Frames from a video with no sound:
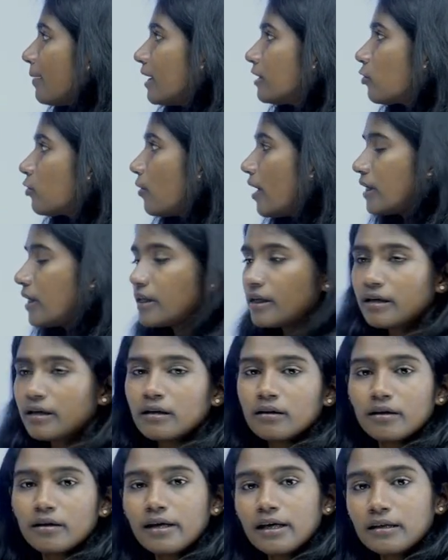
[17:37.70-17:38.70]
based
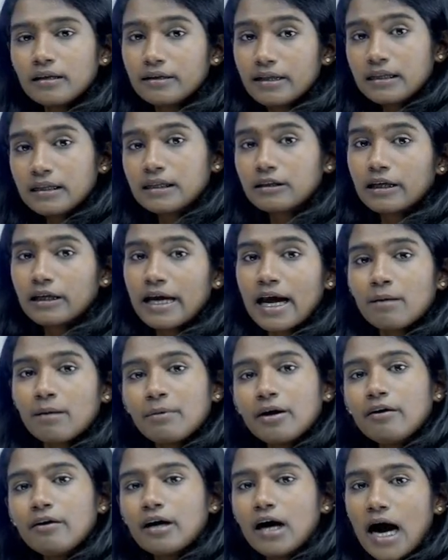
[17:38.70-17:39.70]
question, this can
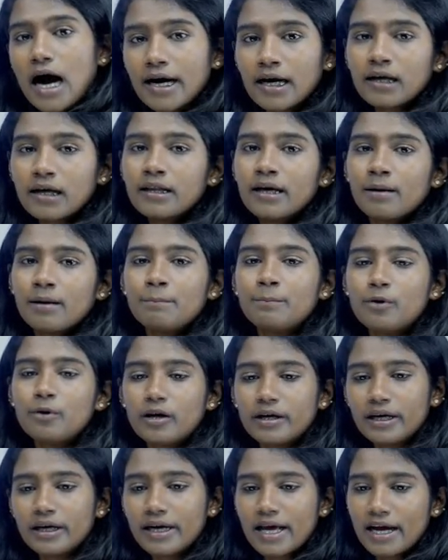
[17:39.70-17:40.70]
be another
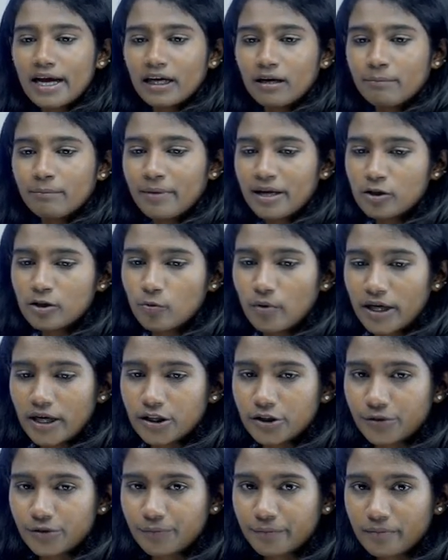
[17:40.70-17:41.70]
important diagram based
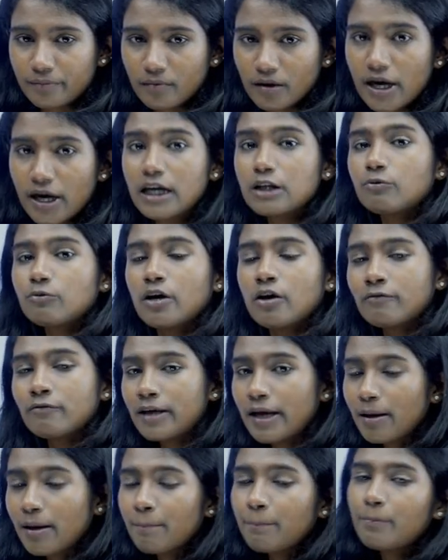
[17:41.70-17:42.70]
question. It is one of
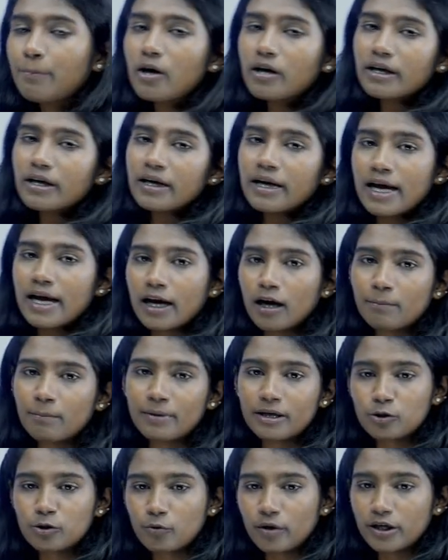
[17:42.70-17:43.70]
the important diagram
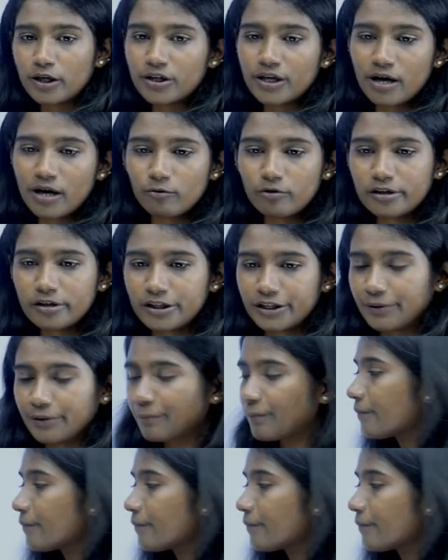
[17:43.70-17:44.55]
based question, I would say.